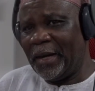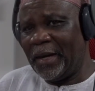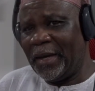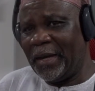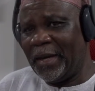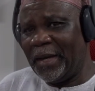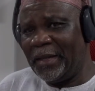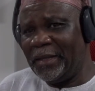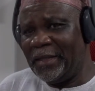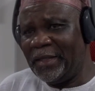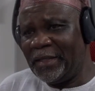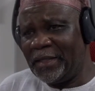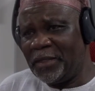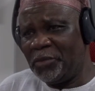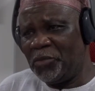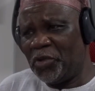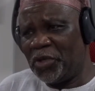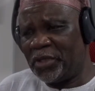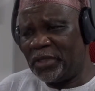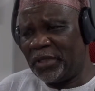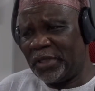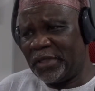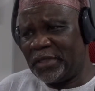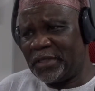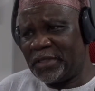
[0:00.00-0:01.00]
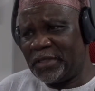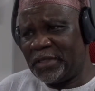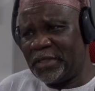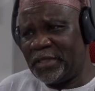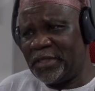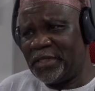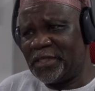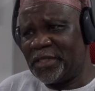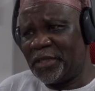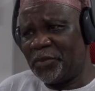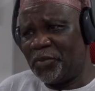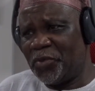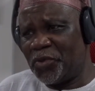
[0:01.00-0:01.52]
any democracy
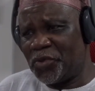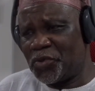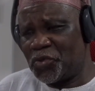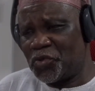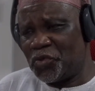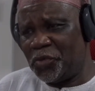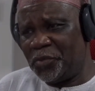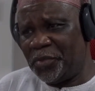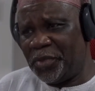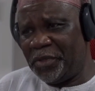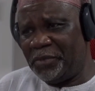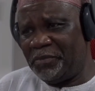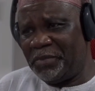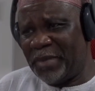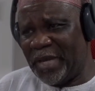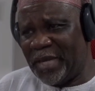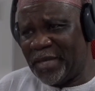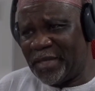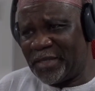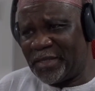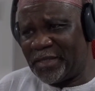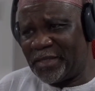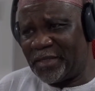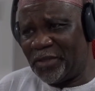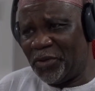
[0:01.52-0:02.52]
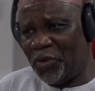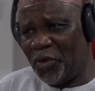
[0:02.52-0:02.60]
is supposed to be based